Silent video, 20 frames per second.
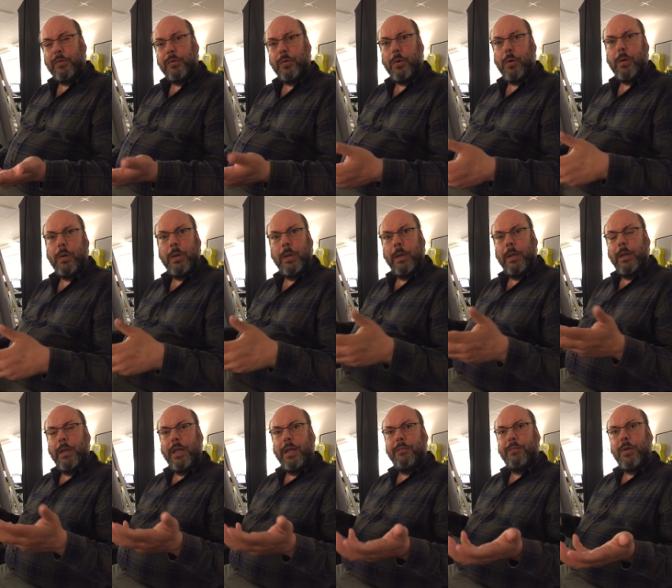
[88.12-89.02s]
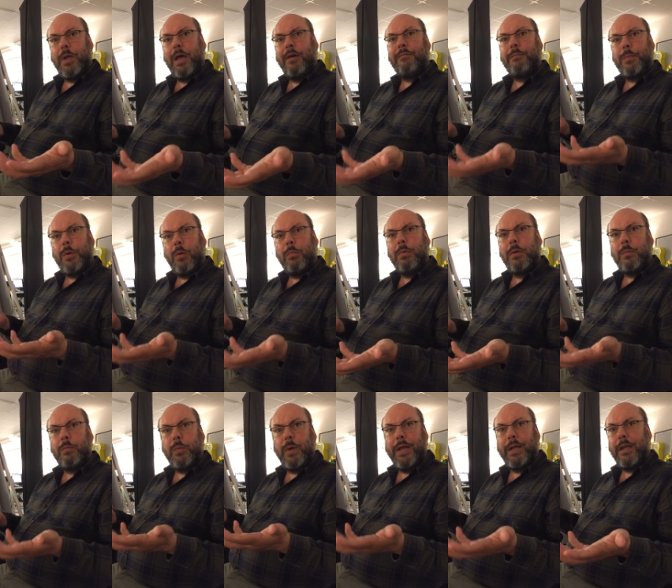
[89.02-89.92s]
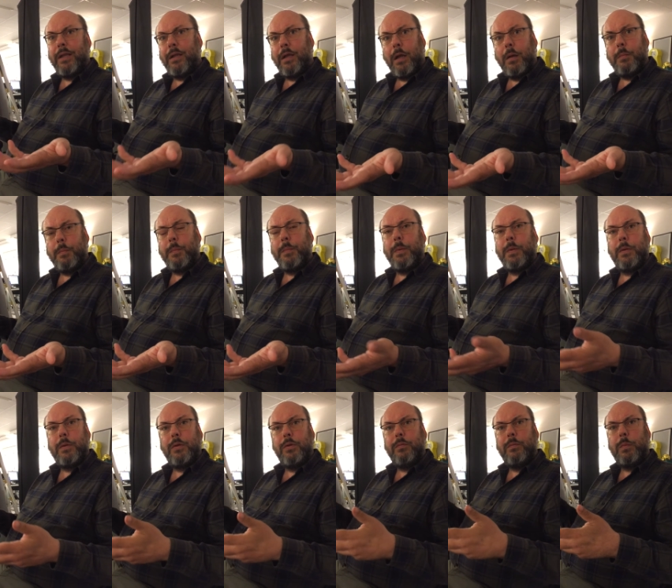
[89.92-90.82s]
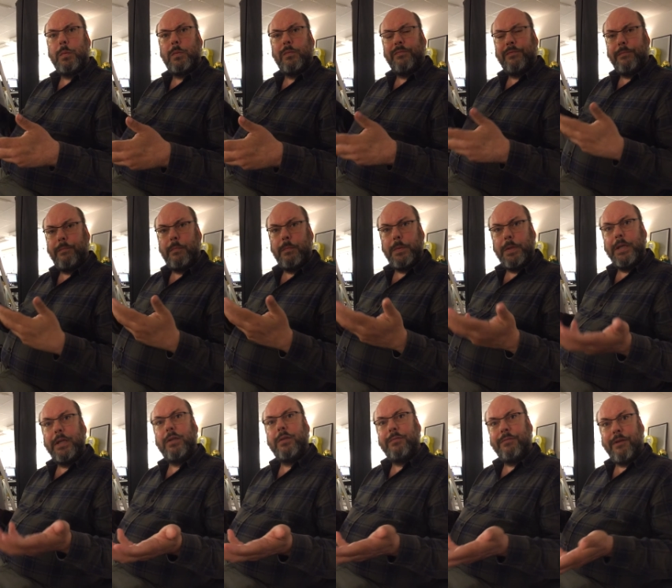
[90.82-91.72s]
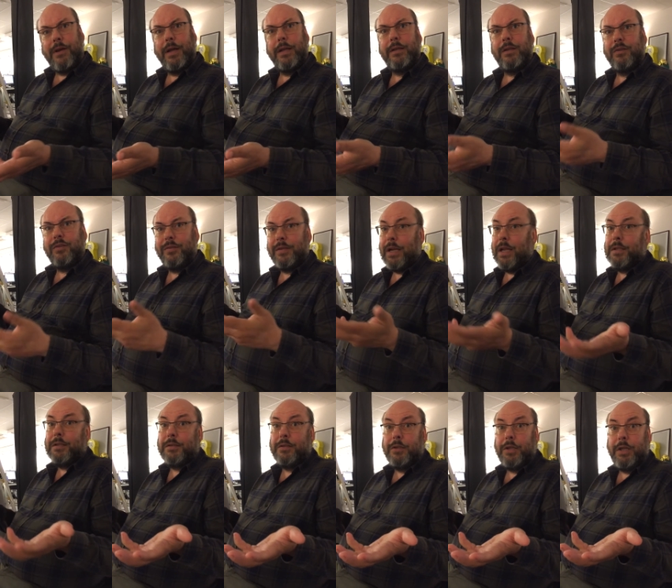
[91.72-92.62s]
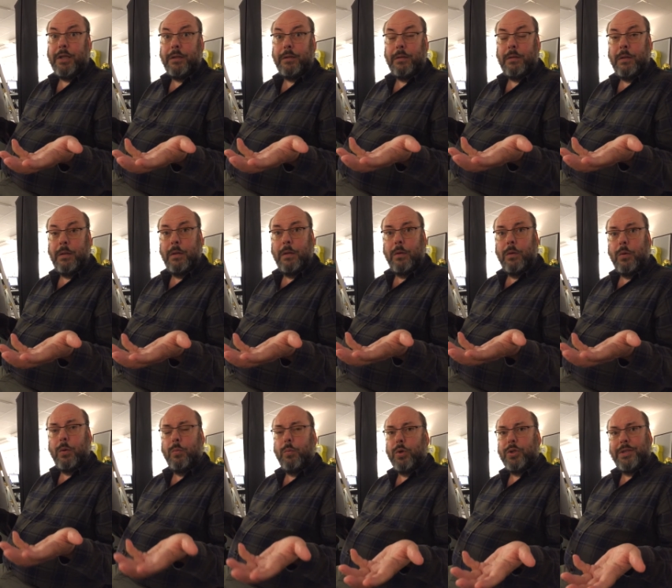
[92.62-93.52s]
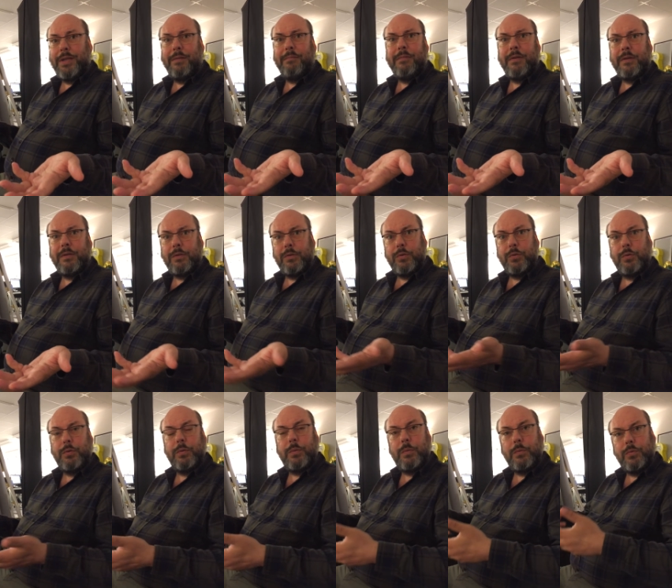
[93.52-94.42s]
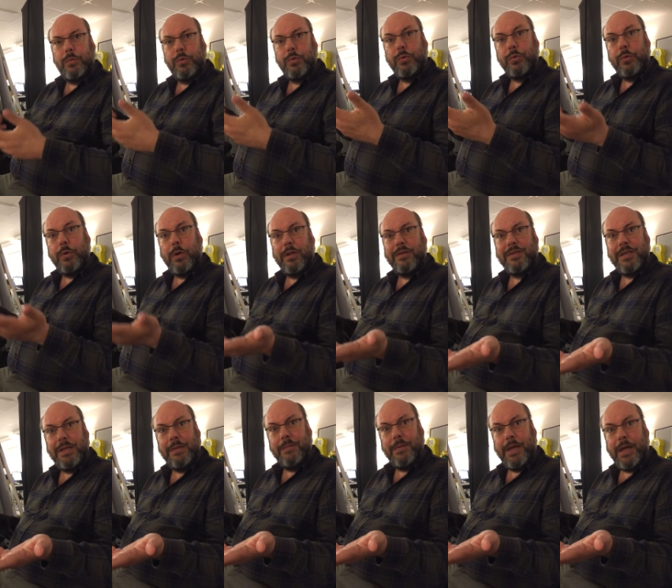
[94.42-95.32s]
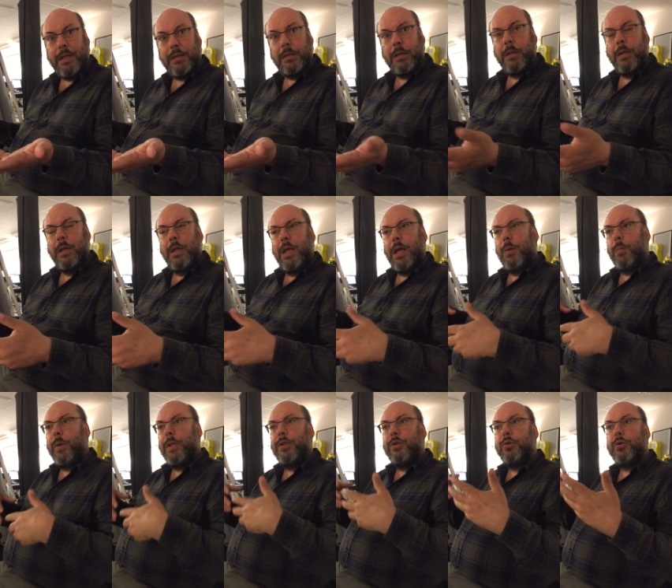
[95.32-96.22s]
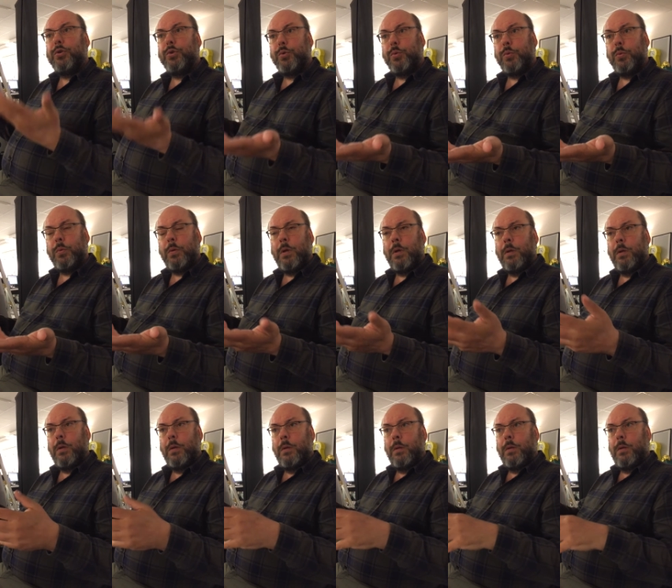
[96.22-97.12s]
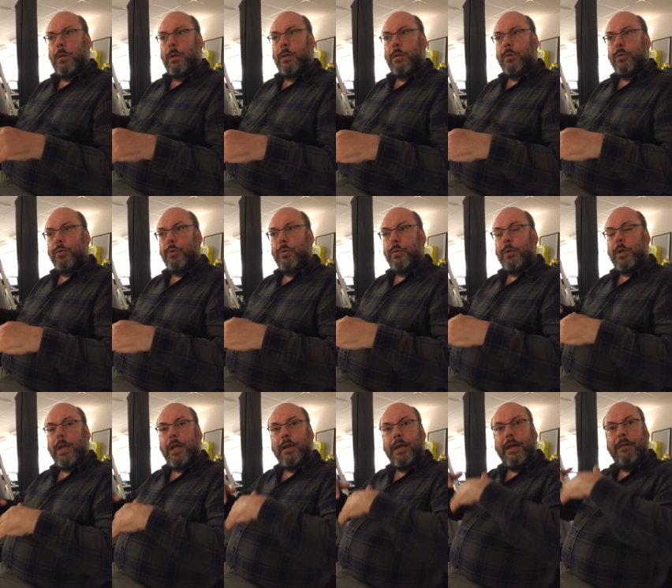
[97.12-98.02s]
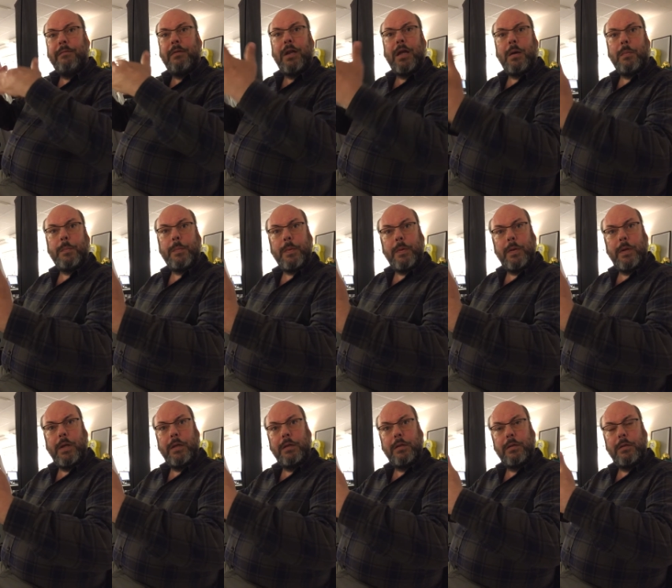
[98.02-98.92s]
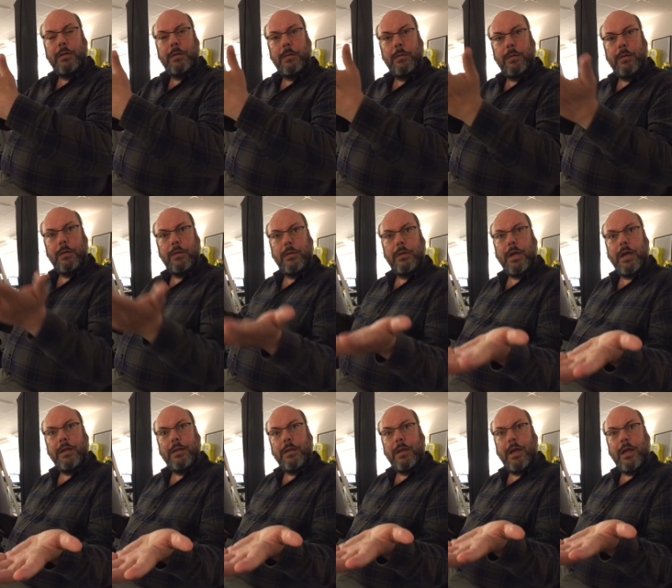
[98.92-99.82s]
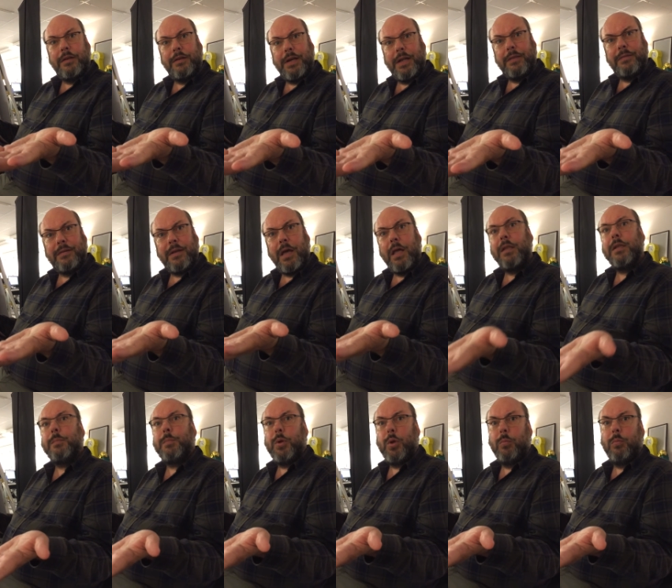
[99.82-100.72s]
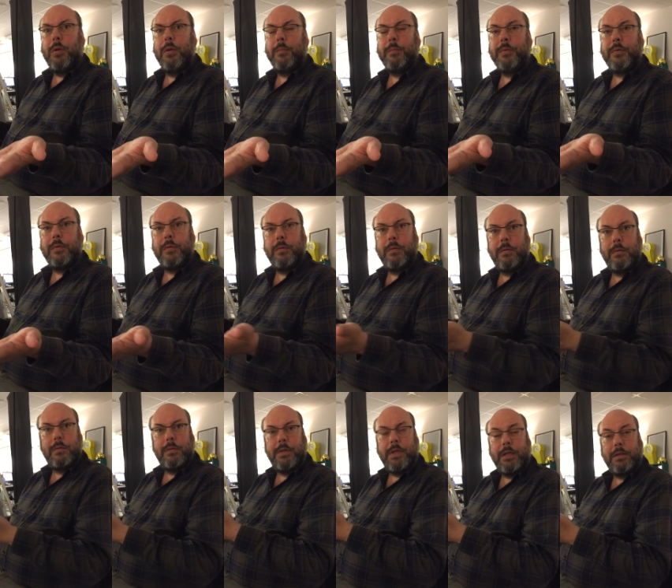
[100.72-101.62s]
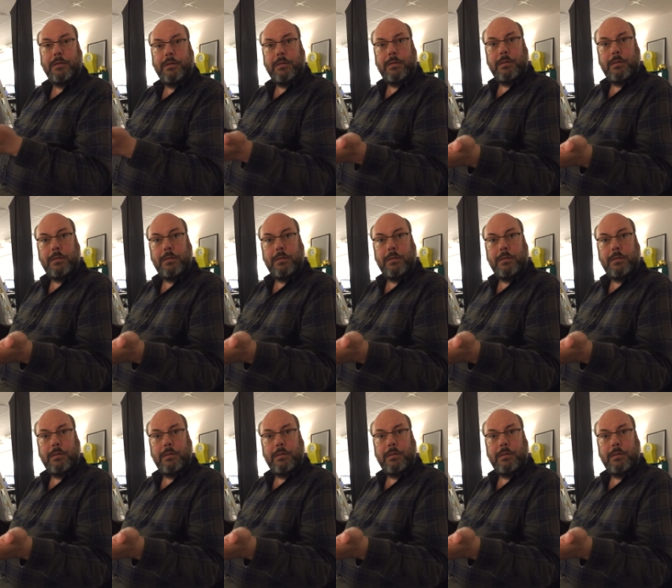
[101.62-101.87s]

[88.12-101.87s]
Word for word: So if you have problem waking up, you need to find a strategy sure. or whatever to to achieve that. Mm-hmm. And when you do, you can level up and address other problems that's